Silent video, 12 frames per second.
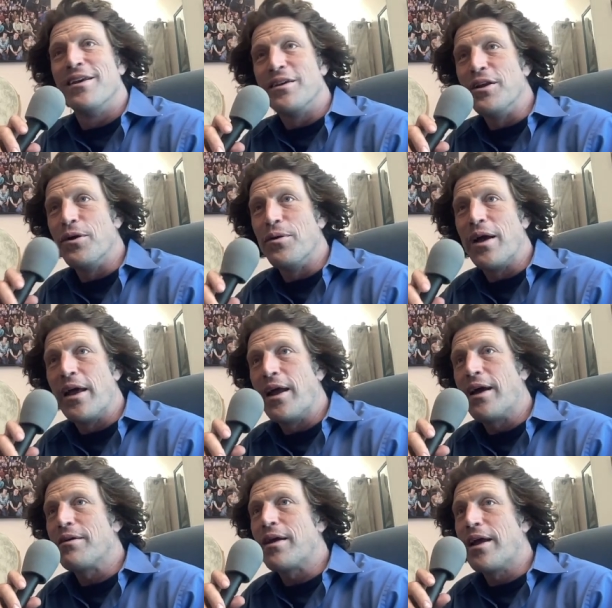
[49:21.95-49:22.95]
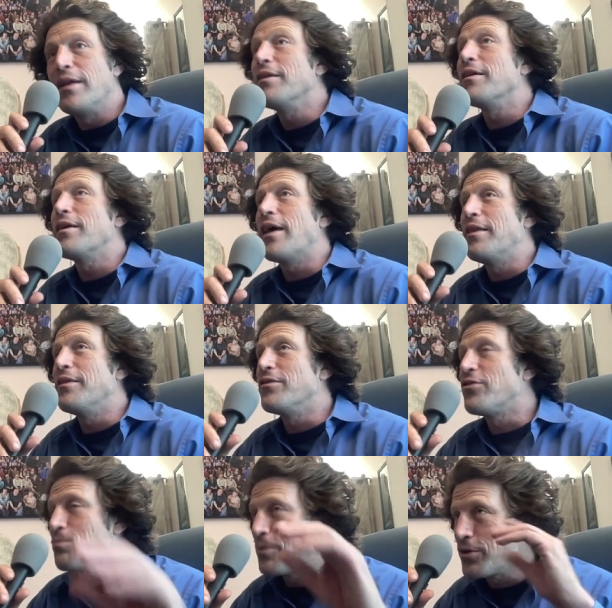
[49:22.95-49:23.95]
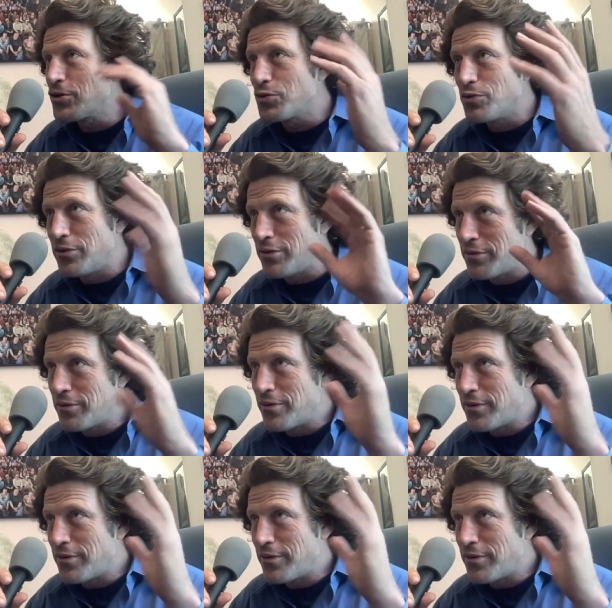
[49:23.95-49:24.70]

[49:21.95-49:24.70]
and the spiritual